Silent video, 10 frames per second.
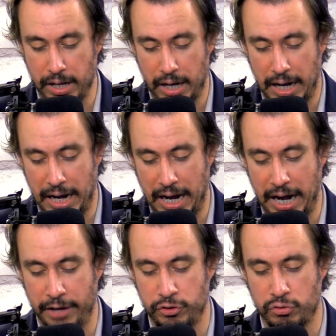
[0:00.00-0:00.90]

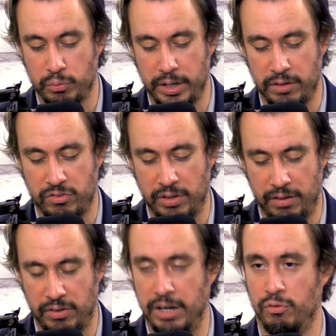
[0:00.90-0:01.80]
I just want to
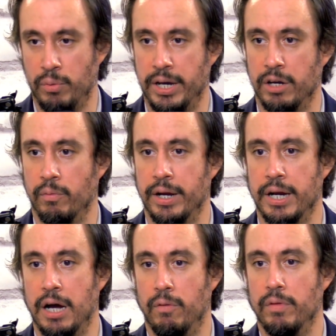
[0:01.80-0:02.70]
say this right here, right
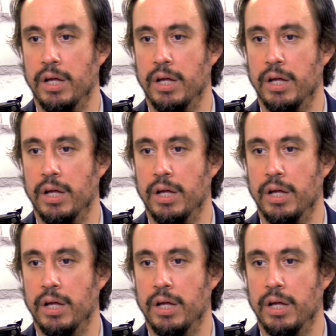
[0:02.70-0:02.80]
now.